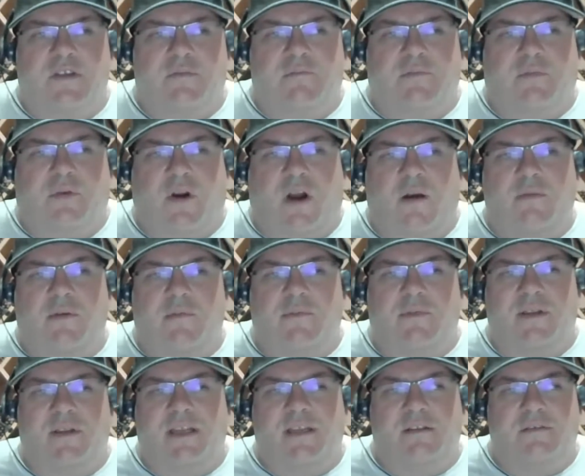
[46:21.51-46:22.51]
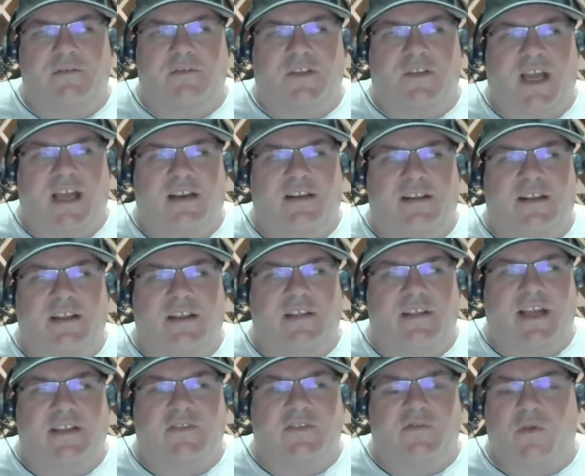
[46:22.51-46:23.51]
probably, sadly,
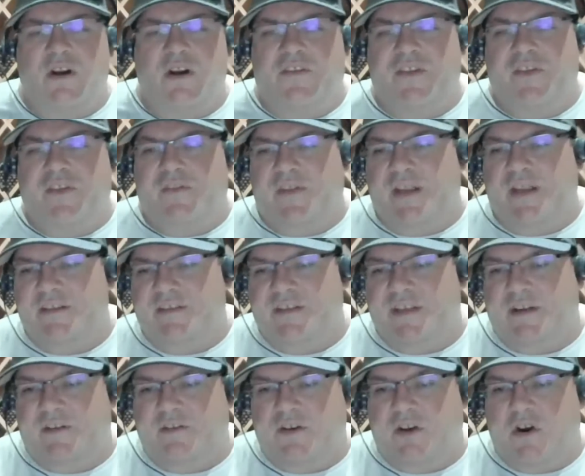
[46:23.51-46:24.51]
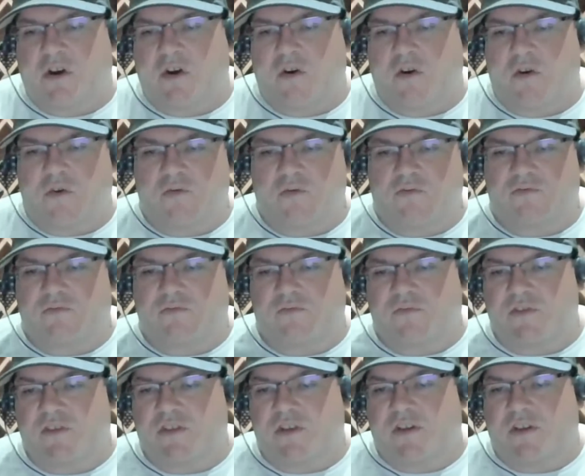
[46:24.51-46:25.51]
that's one of the things that'll go
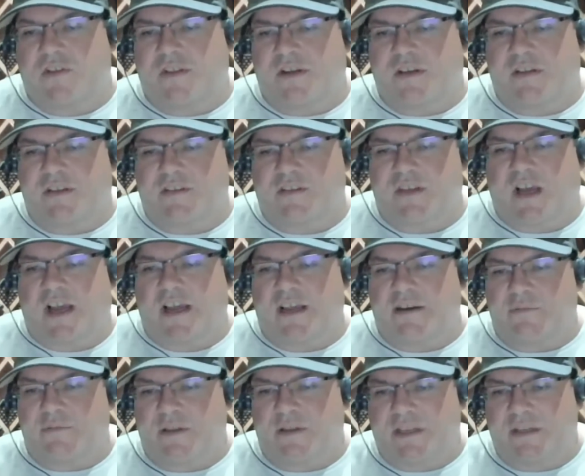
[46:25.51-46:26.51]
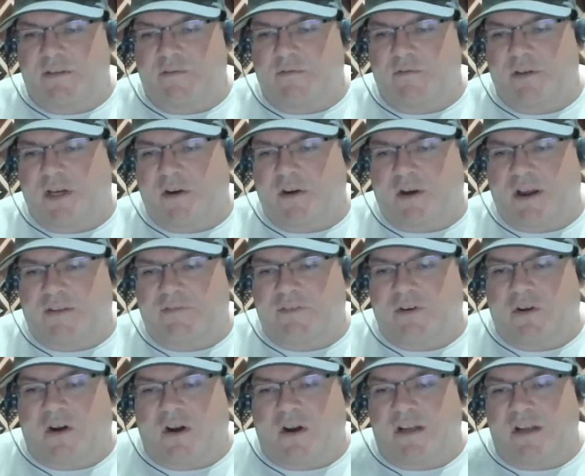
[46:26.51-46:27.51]
to the side when the, you know, after
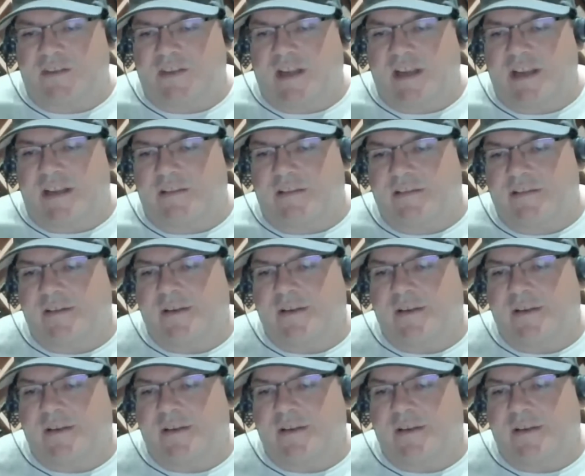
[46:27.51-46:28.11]
August 8th.